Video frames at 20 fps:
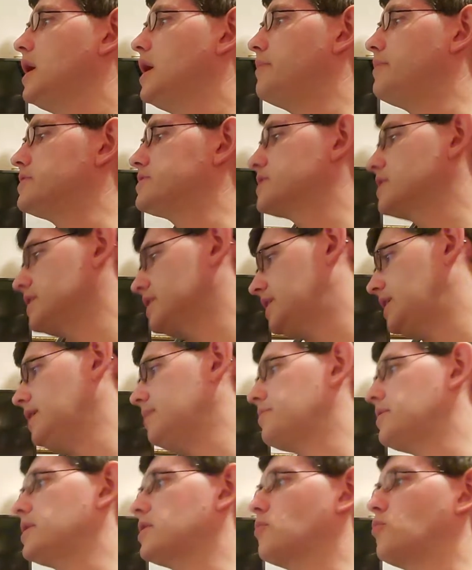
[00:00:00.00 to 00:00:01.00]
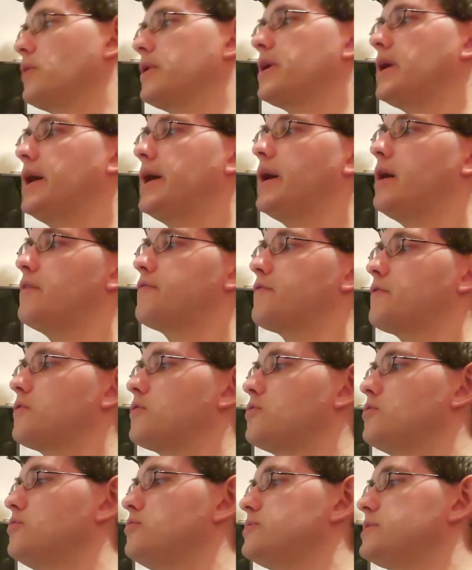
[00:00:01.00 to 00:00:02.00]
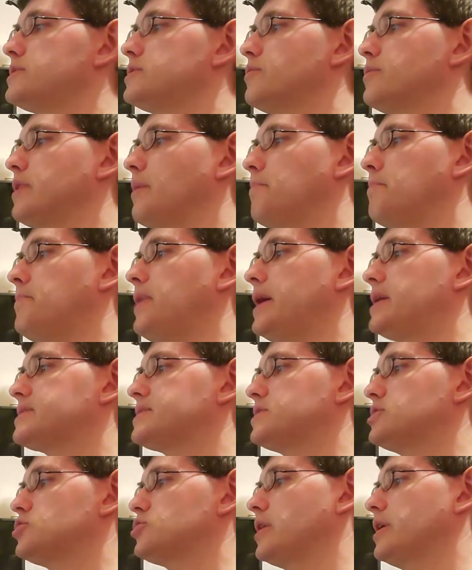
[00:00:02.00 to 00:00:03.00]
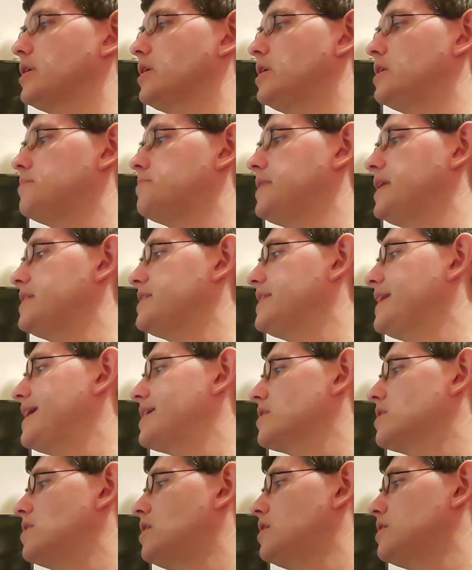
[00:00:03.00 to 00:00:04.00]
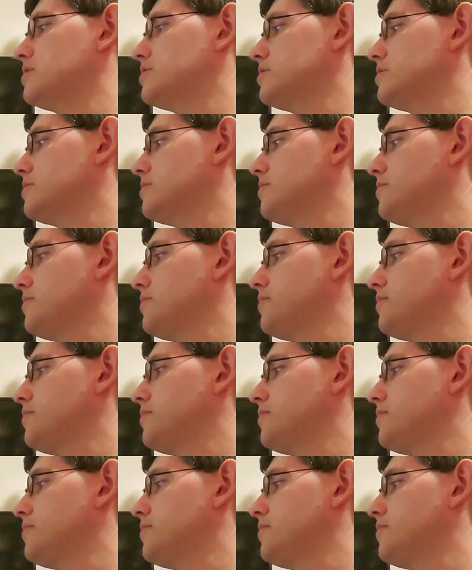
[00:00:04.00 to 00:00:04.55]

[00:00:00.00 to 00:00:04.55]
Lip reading: I'm also going to keep a quick eye out for who's doing the best and try to unpaint that color.